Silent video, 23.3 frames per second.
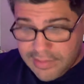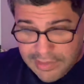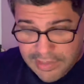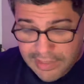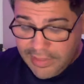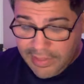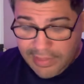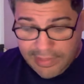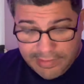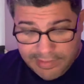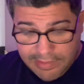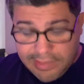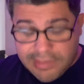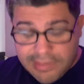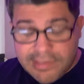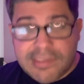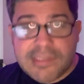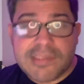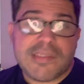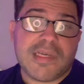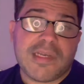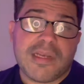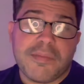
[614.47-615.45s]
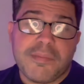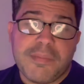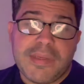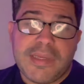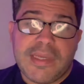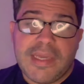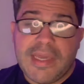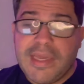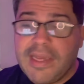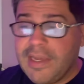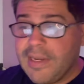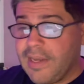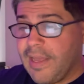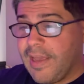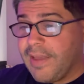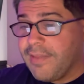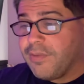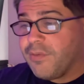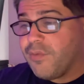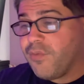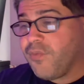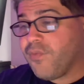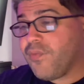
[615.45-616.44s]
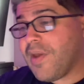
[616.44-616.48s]
Like this is gonna be it. And
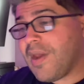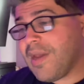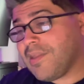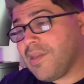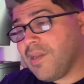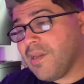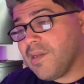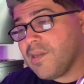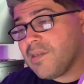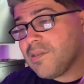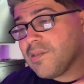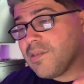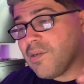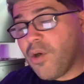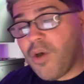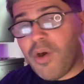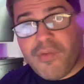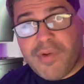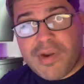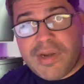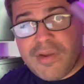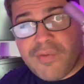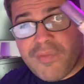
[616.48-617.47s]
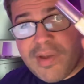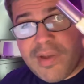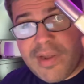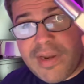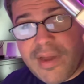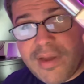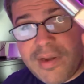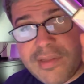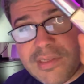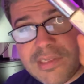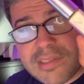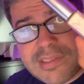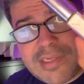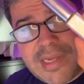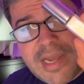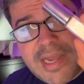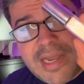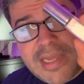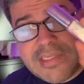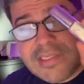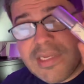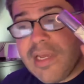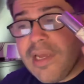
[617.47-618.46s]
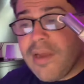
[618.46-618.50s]
the fact that it's already ran out in this
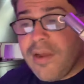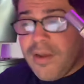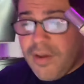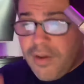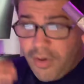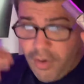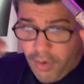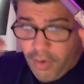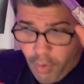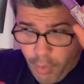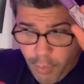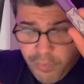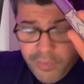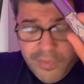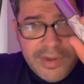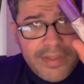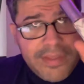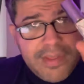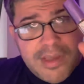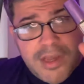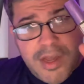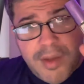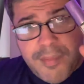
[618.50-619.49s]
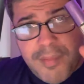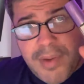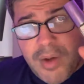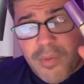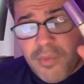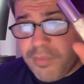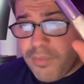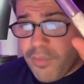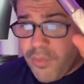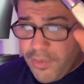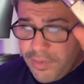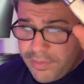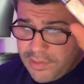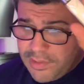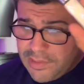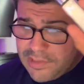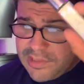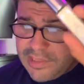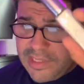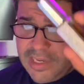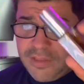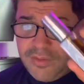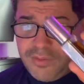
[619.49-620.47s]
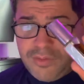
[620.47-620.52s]
size, hopefully they come out with more in this
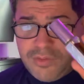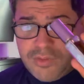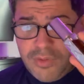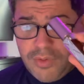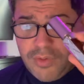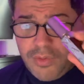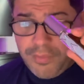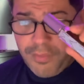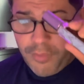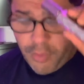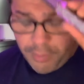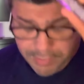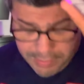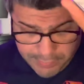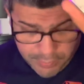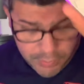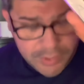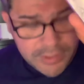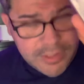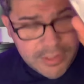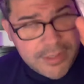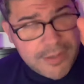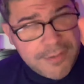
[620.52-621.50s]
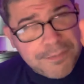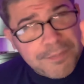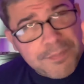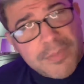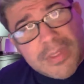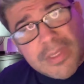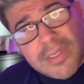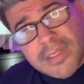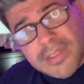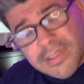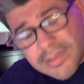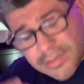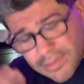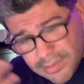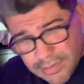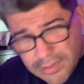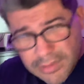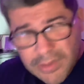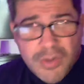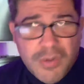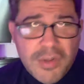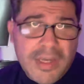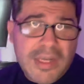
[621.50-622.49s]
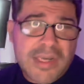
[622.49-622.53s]
size so more people can, you
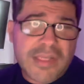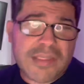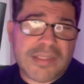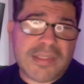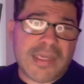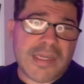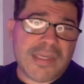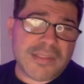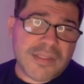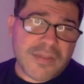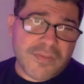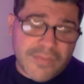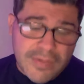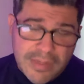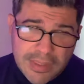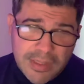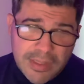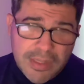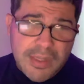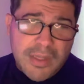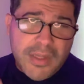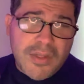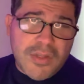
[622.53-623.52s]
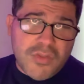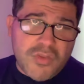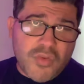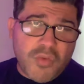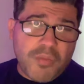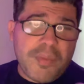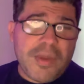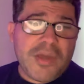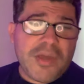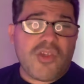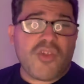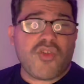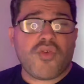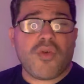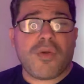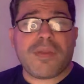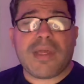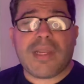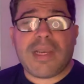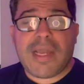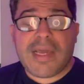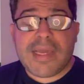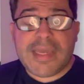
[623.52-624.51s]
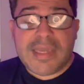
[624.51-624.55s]
know, get a test of it to make sure they
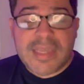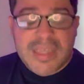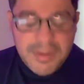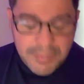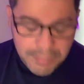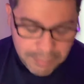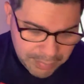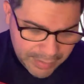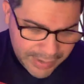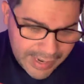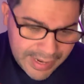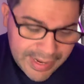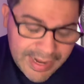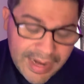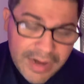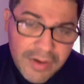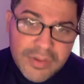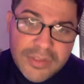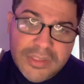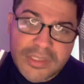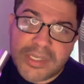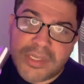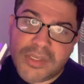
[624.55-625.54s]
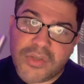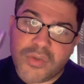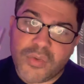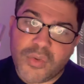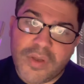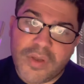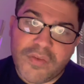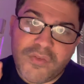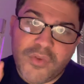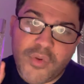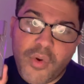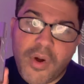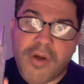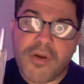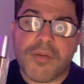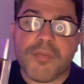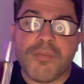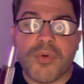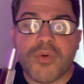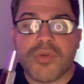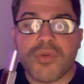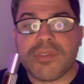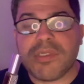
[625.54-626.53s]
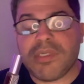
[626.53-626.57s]
like it. But I guarantee you, if you are a
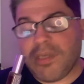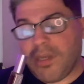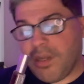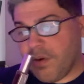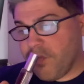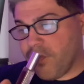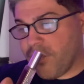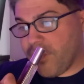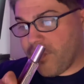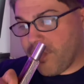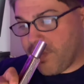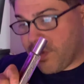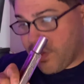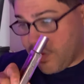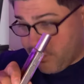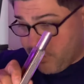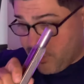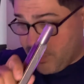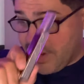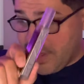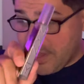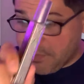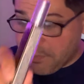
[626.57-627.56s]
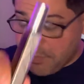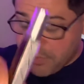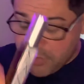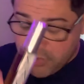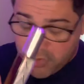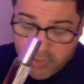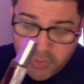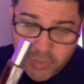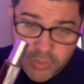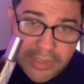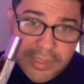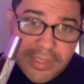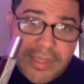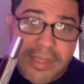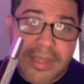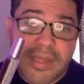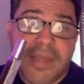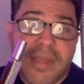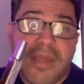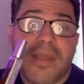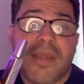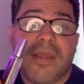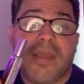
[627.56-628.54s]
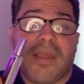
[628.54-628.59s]
Boozy lover, if you like patchouli,
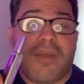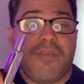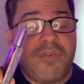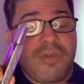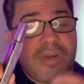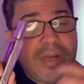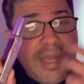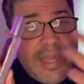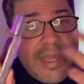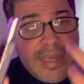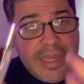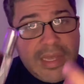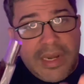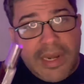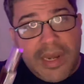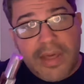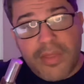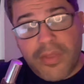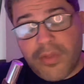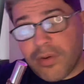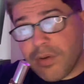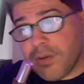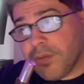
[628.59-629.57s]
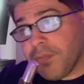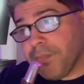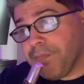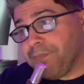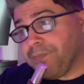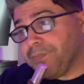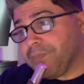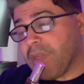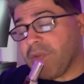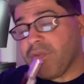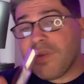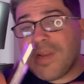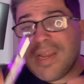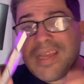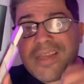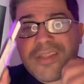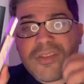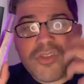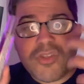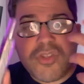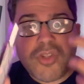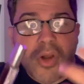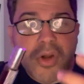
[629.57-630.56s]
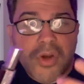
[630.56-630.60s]
if you like leather, if you
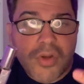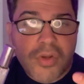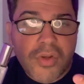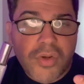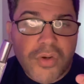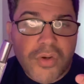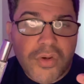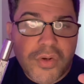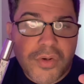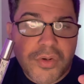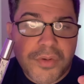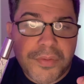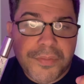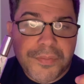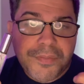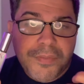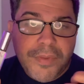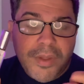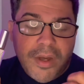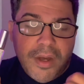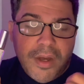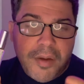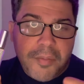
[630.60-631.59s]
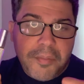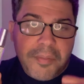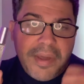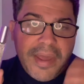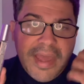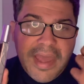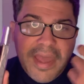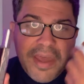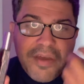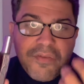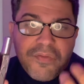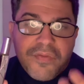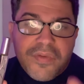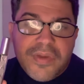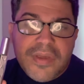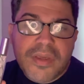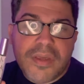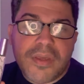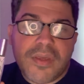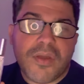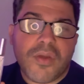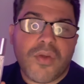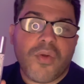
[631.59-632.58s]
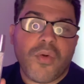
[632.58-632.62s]
like darker,
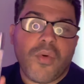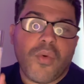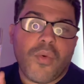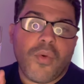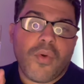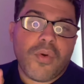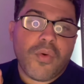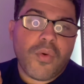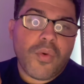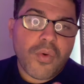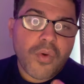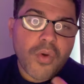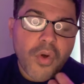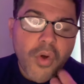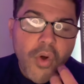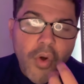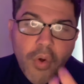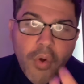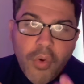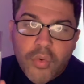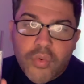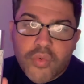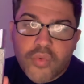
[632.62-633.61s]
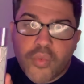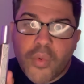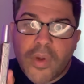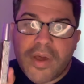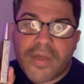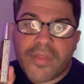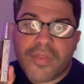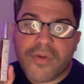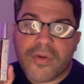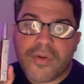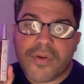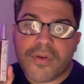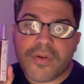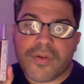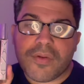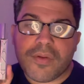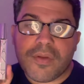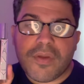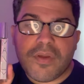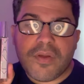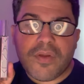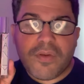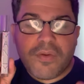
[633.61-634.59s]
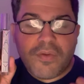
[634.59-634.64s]
heavy, cold weather
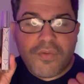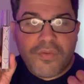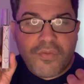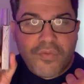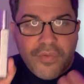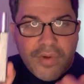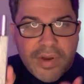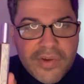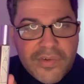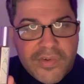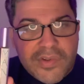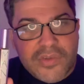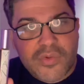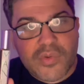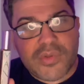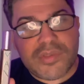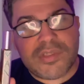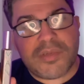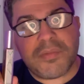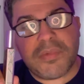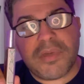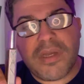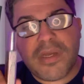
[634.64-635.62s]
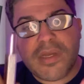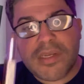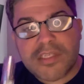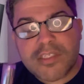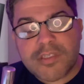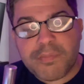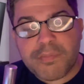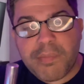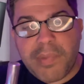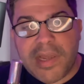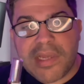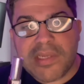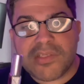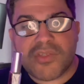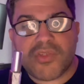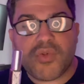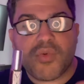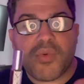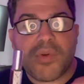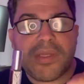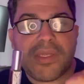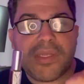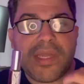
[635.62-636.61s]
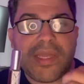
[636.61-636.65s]
fragrance with some good spice
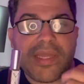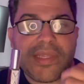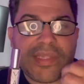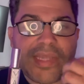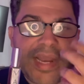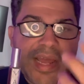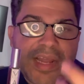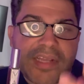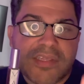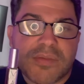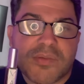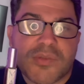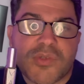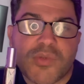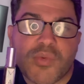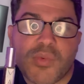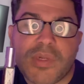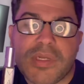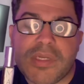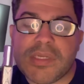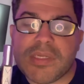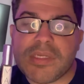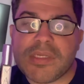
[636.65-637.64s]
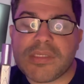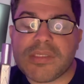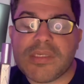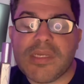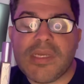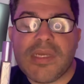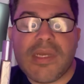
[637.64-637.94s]
to it that adds some sweetness,